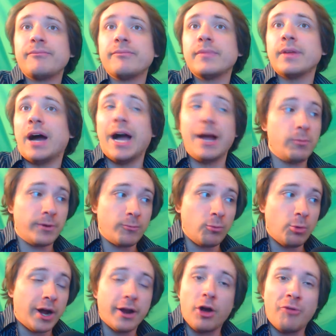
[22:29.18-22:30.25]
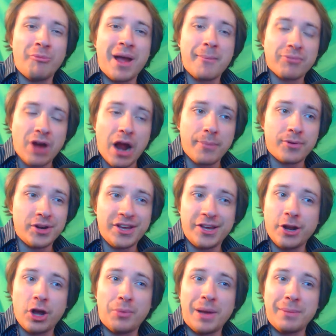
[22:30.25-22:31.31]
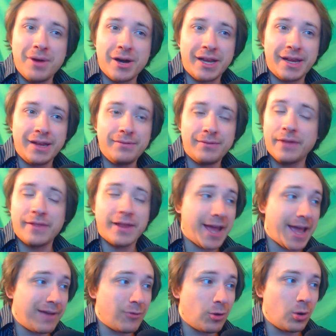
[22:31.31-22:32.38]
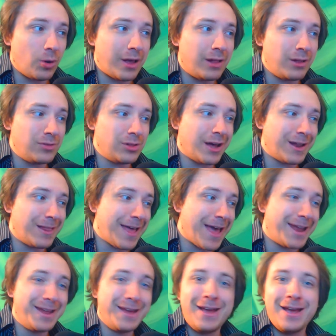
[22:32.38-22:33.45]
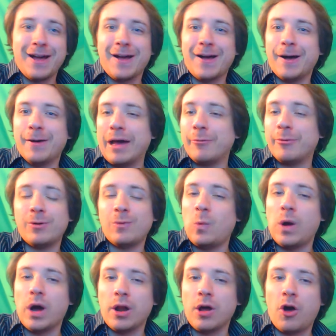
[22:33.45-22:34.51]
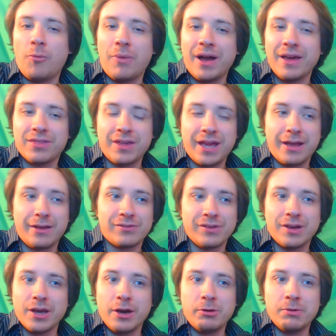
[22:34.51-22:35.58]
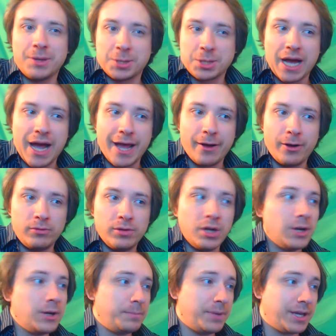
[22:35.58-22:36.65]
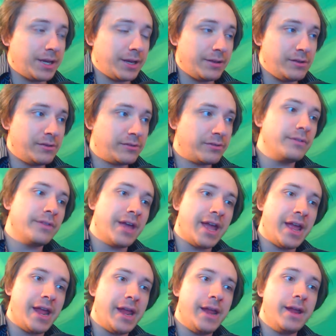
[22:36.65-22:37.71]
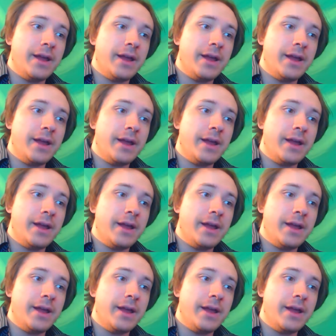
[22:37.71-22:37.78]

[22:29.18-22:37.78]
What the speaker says: I wouldn't want all my property and all my money, not that I have a whole hell of a lot of that, I wouldn't want all my things to go to a child because they